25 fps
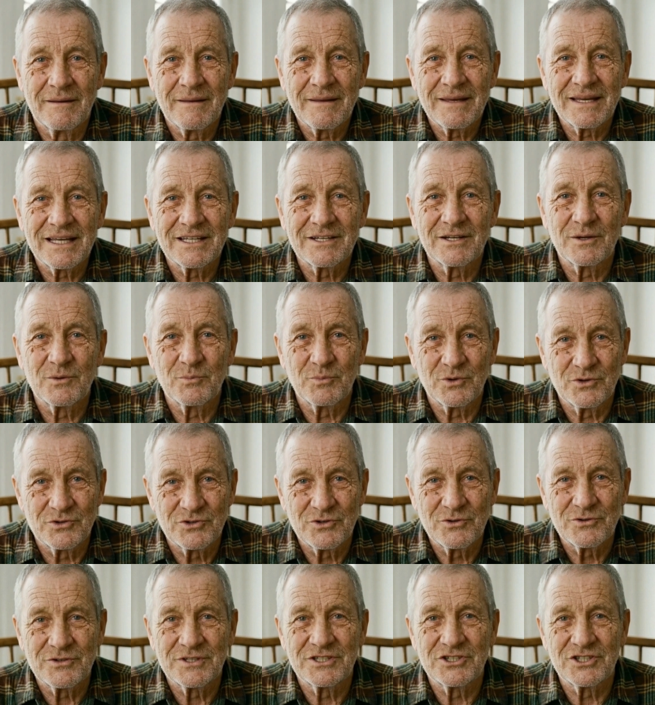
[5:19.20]
Either will
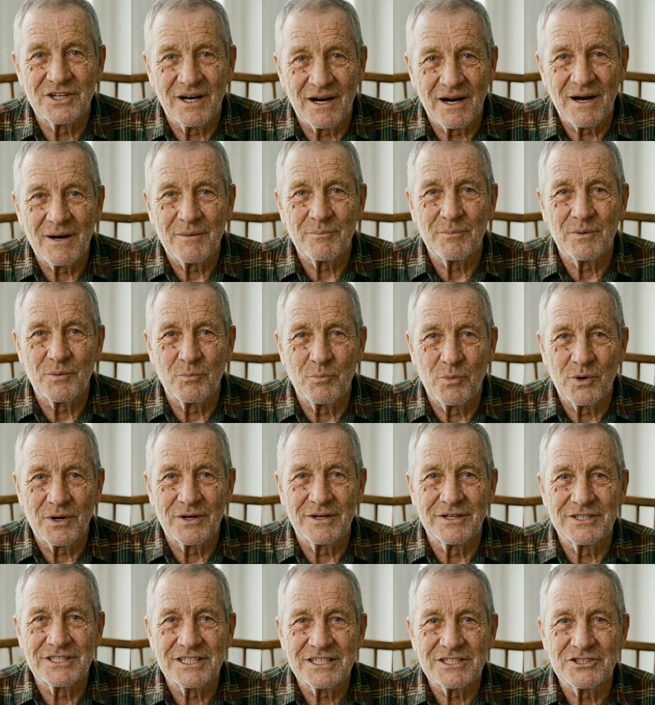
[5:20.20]
do the job.
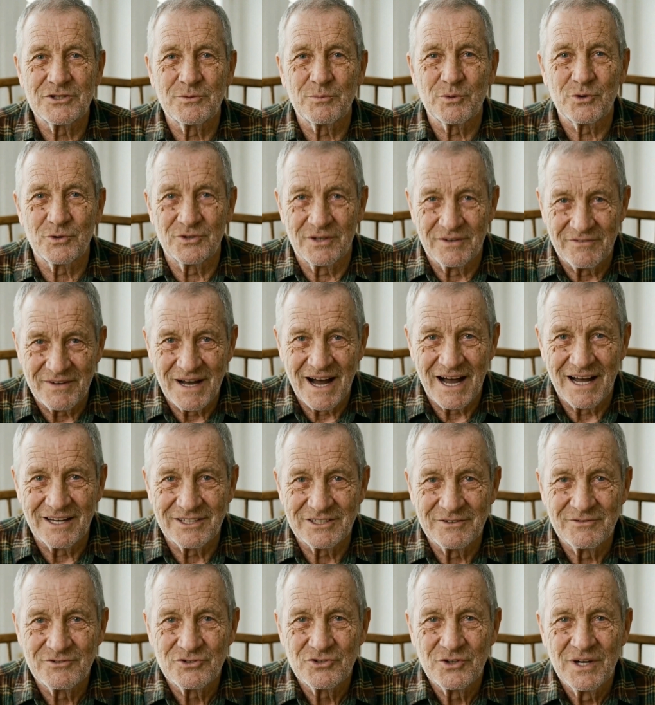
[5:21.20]
1 teaspoon of
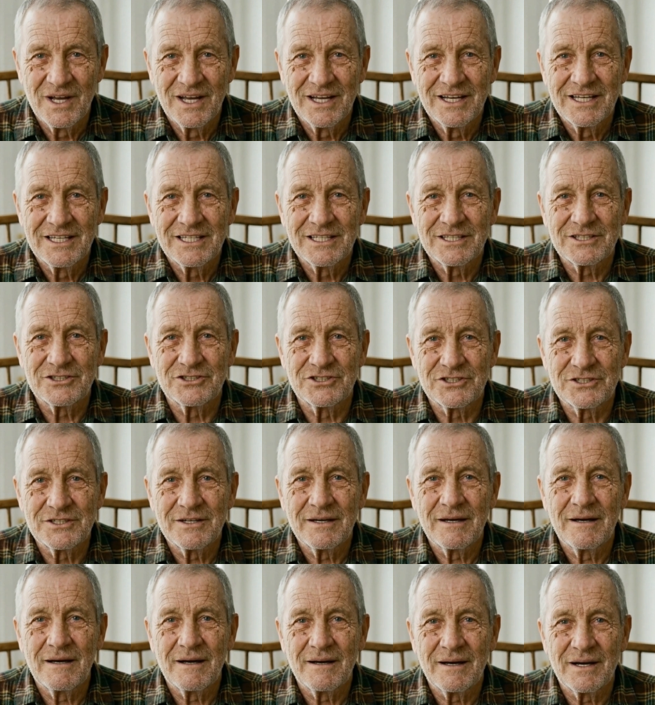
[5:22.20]
active dry yeast.
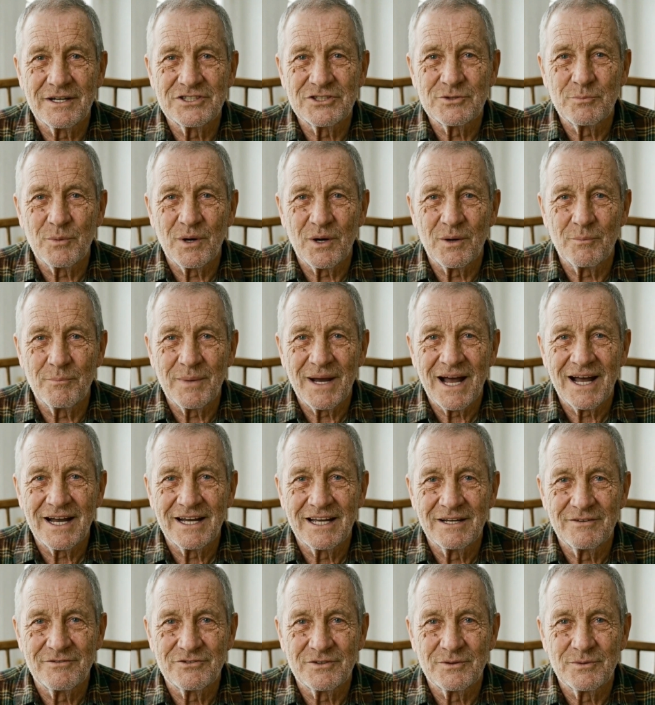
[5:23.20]
A small
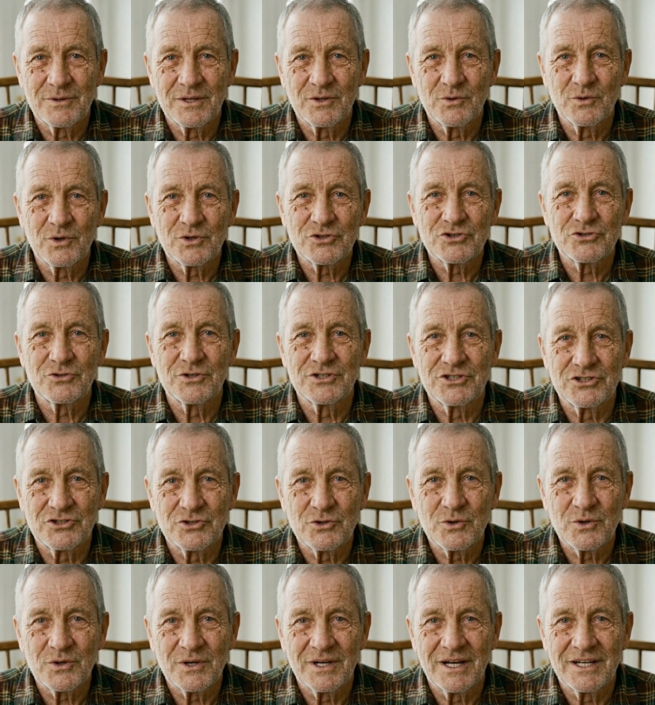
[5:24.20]
packet from the grocery
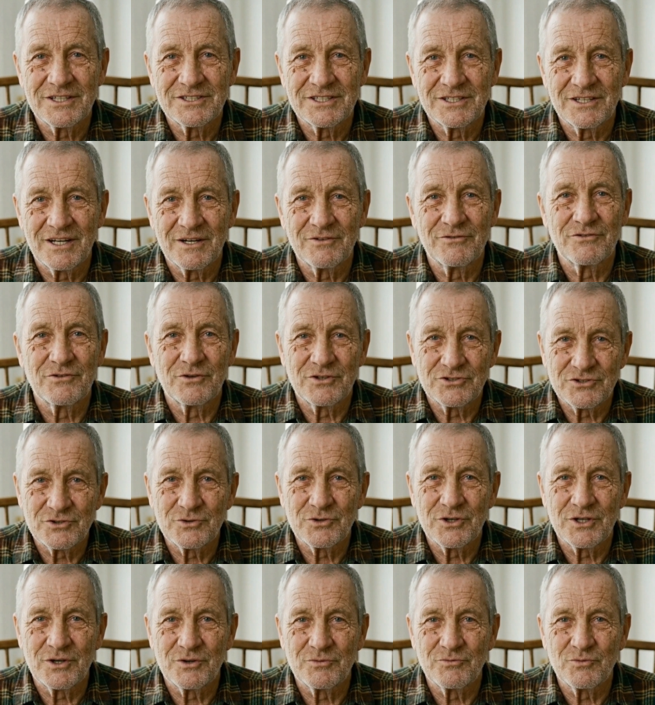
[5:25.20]
store has enough for
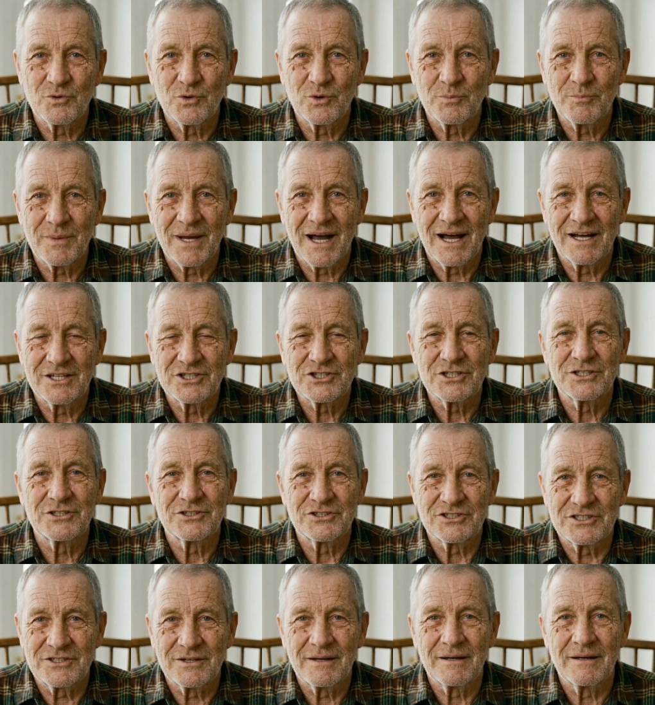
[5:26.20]
3 or 4
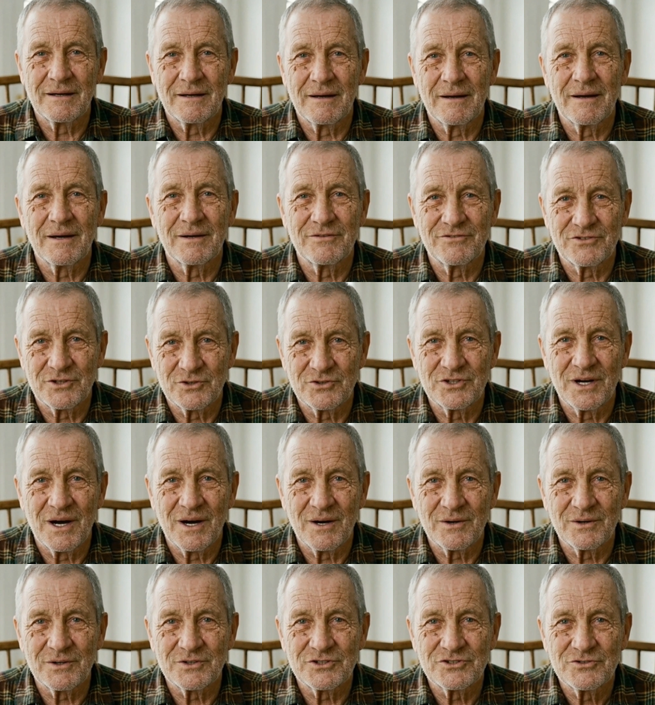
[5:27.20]
batches. A few
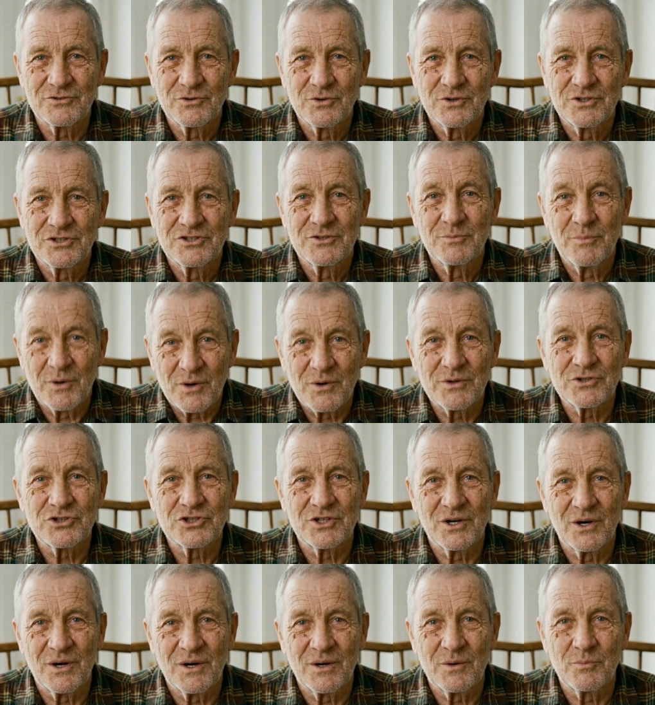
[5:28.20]
dollars for a small
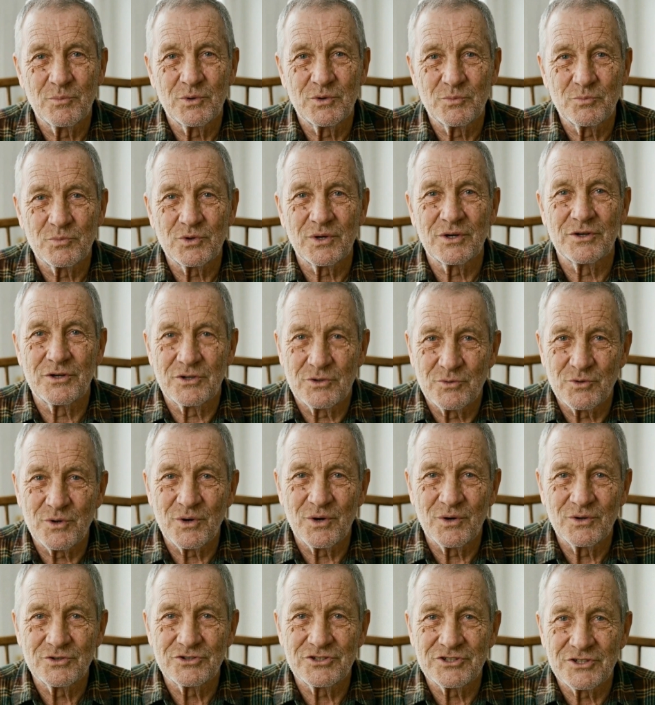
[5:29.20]
jar will run you
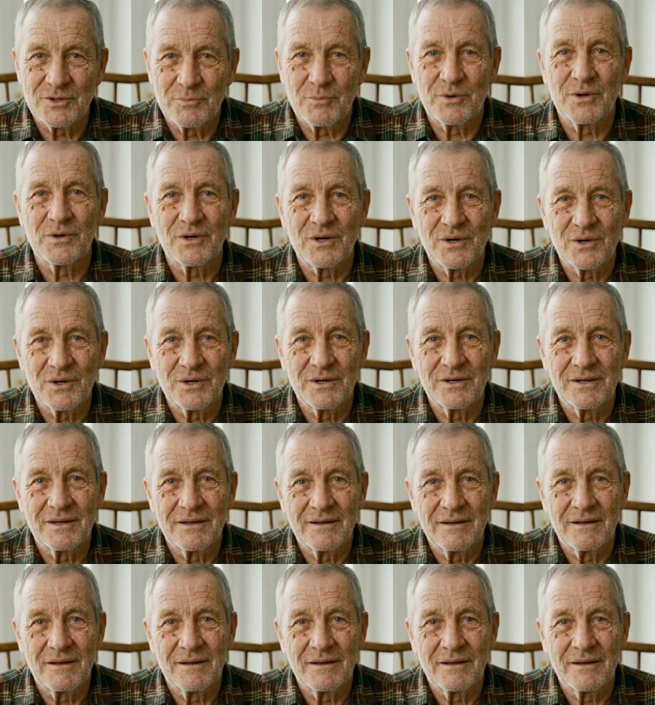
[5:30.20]
all summer long.